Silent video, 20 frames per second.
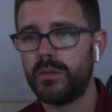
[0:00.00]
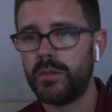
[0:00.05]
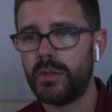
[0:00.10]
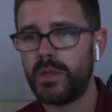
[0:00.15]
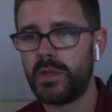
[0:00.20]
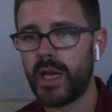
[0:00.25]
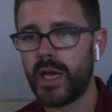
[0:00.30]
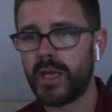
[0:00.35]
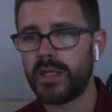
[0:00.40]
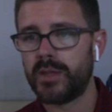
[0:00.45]

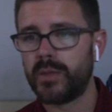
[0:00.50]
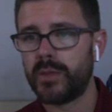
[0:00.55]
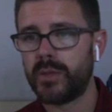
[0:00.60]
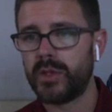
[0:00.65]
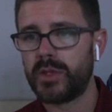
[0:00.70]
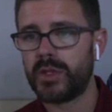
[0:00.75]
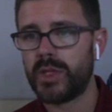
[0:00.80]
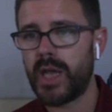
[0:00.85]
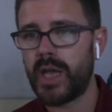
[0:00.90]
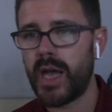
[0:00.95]
Decimal
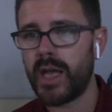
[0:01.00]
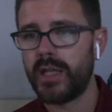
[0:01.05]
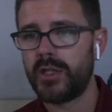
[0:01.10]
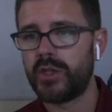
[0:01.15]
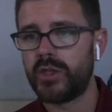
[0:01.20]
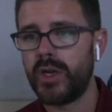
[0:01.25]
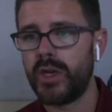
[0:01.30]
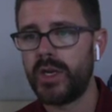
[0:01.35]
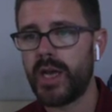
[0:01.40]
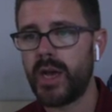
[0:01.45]
slides
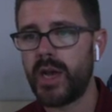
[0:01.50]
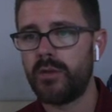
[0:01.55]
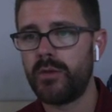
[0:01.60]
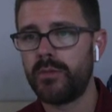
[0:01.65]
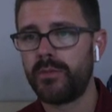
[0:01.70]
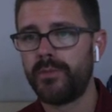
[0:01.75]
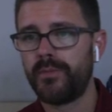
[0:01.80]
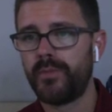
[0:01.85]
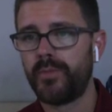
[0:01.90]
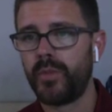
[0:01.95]
straight
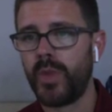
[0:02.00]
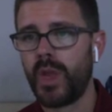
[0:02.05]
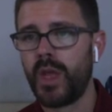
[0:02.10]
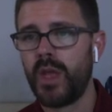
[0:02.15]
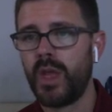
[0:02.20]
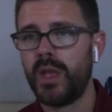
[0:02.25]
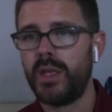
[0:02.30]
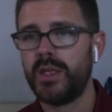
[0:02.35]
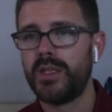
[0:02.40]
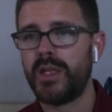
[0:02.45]
down.
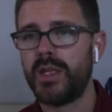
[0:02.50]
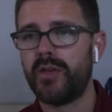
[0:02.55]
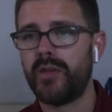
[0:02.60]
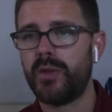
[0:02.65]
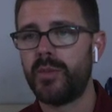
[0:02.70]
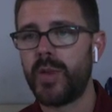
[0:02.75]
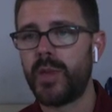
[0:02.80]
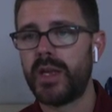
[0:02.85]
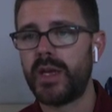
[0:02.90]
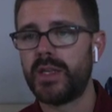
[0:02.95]

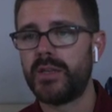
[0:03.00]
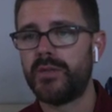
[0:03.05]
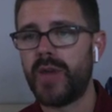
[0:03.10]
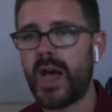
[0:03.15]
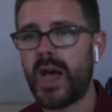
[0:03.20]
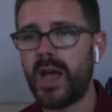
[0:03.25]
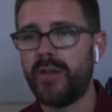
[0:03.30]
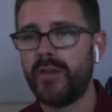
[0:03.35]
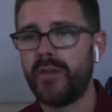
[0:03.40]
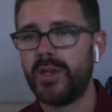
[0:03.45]
7 minus
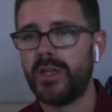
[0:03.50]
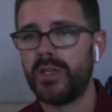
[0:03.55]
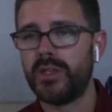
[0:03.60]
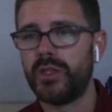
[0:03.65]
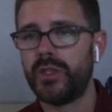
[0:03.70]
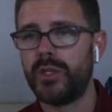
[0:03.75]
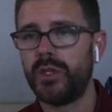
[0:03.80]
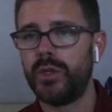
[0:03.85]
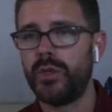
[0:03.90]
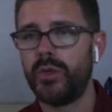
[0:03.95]
5 is
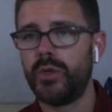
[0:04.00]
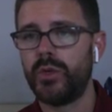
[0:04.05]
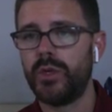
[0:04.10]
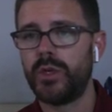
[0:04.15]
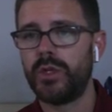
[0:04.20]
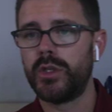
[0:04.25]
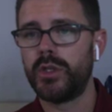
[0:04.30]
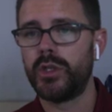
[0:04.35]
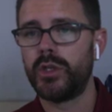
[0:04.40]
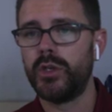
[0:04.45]
2.
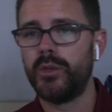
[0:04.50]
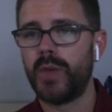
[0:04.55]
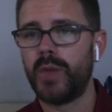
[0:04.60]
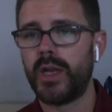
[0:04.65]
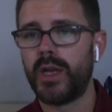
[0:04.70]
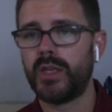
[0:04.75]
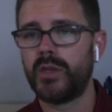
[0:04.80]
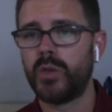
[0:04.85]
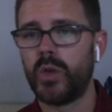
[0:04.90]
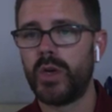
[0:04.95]
And 2
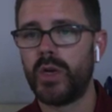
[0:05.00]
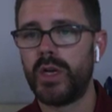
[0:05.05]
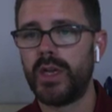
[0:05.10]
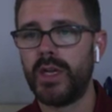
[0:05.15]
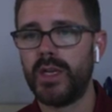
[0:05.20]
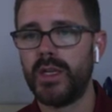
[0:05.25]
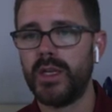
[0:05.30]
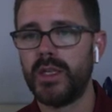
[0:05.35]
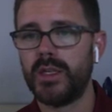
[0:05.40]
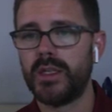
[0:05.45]
minus 1
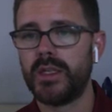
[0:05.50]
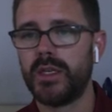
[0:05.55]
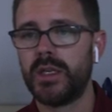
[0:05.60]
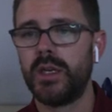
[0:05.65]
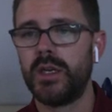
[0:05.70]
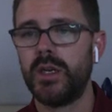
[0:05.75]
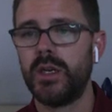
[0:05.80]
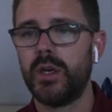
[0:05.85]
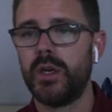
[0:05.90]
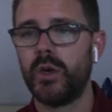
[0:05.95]
is
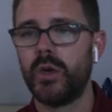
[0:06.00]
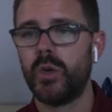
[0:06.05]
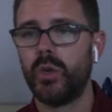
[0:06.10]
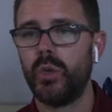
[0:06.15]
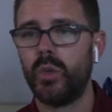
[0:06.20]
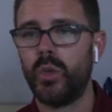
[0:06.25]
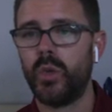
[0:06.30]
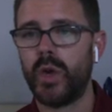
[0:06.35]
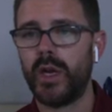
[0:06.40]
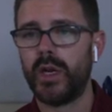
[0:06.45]

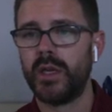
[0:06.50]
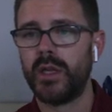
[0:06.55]
1.